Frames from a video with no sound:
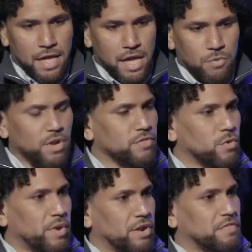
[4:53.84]
And one of the
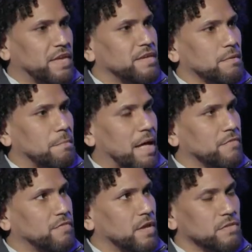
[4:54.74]
weird things
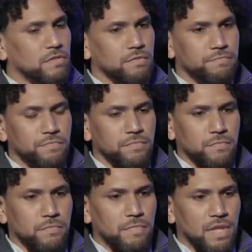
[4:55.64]
about this
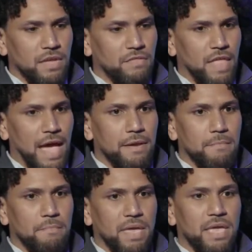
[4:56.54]
is
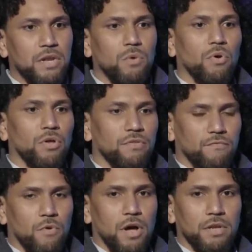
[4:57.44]
that being in a world of
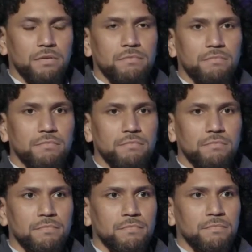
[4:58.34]
one,
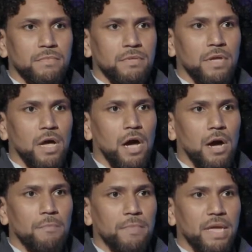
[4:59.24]

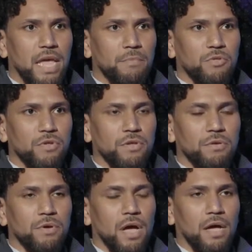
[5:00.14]
enables you
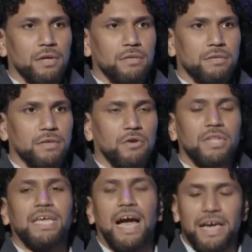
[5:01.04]
to not
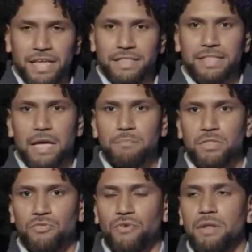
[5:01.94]
only highlight that, but
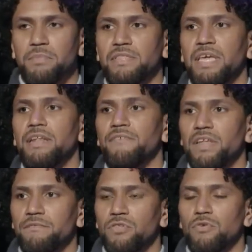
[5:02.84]
to try to be as
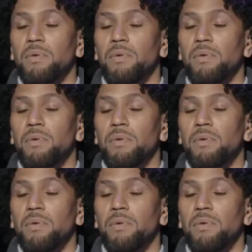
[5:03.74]
innovative as you